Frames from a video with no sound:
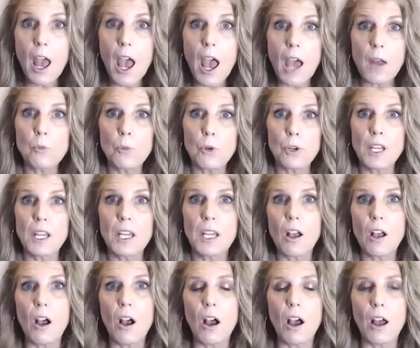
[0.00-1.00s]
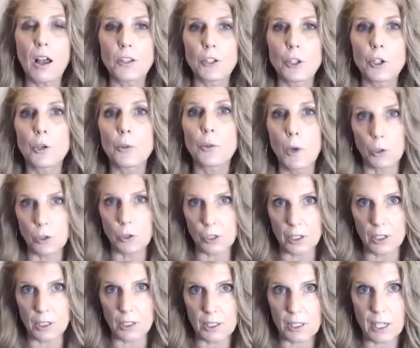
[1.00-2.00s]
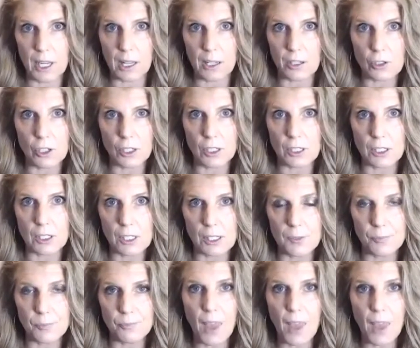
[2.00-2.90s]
and working on your emotional intelligence.